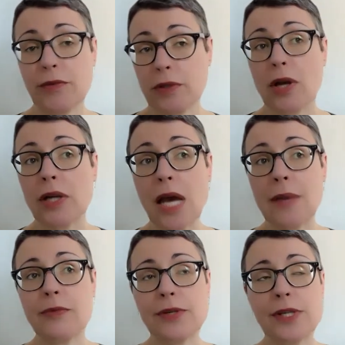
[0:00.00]
a long
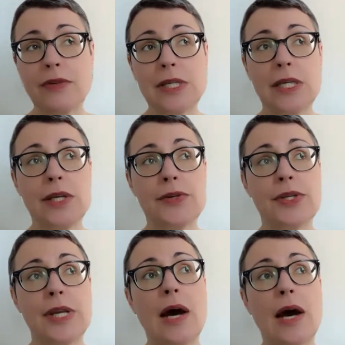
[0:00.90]
time, for 17
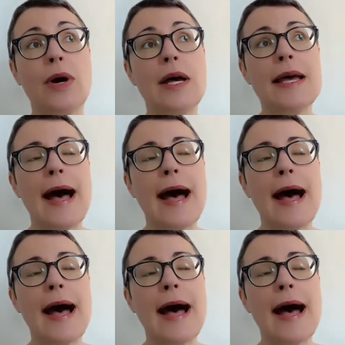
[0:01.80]
years now,